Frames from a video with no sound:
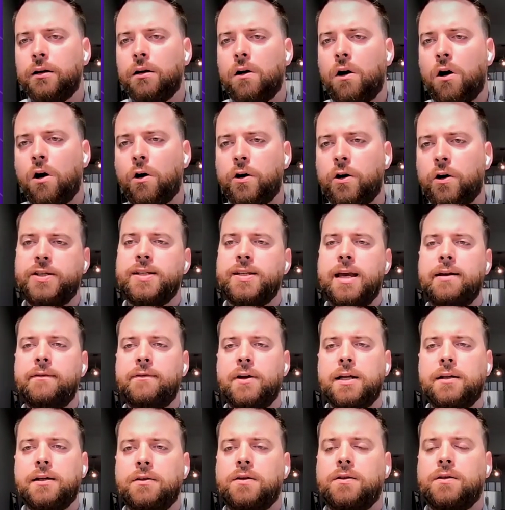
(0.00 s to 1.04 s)
our
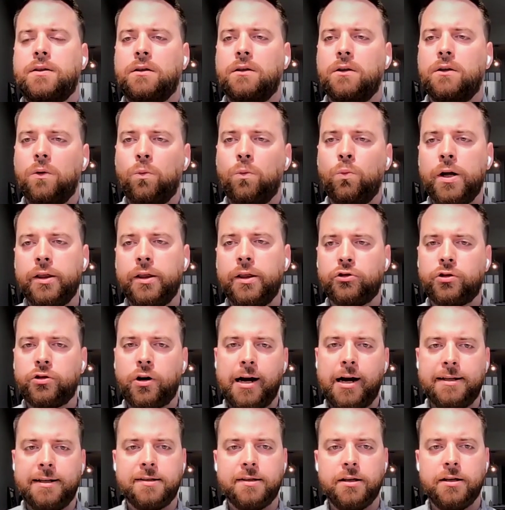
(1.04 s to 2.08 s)
savings with
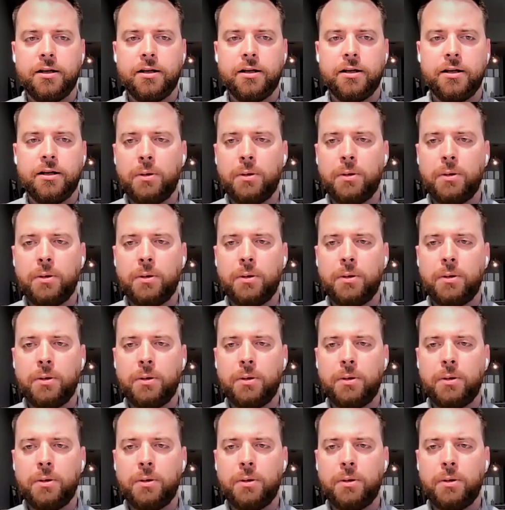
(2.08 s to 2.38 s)
translation